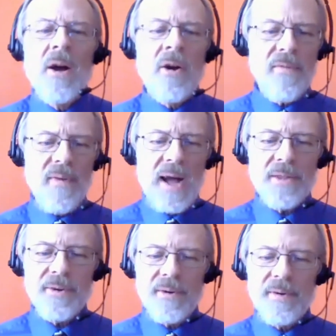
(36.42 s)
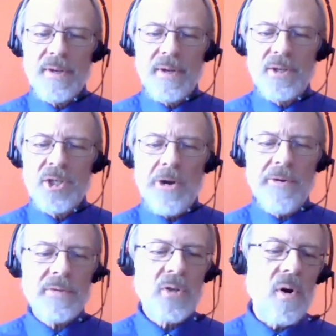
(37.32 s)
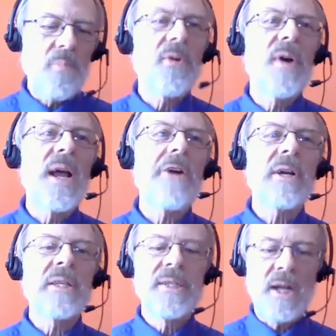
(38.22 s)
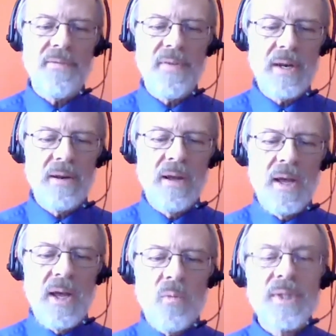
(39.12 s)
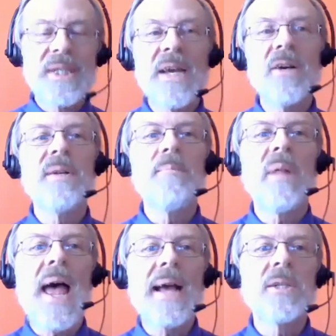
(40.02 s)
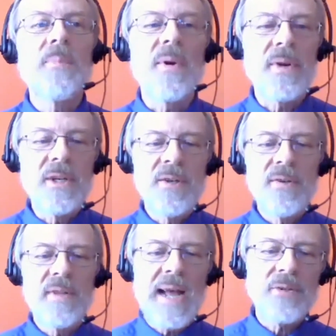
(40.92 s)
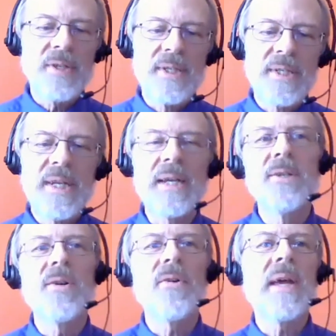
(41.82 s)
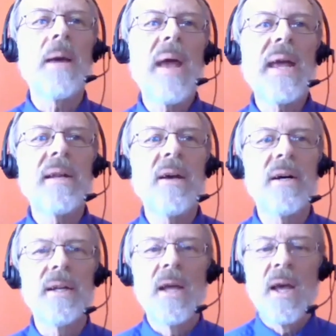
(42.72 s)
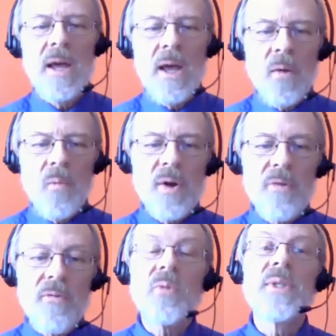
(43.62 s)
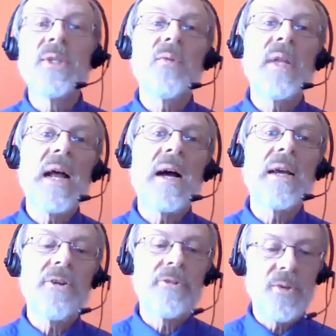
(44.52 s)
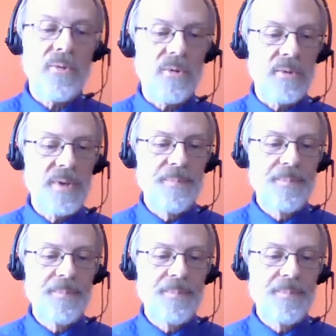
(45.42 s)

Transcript: Her father, Sheriff's Corporal Eric Sutphin, was killed in Blacksburg in 2006 during a manhunt when Rachel was only 9 years old.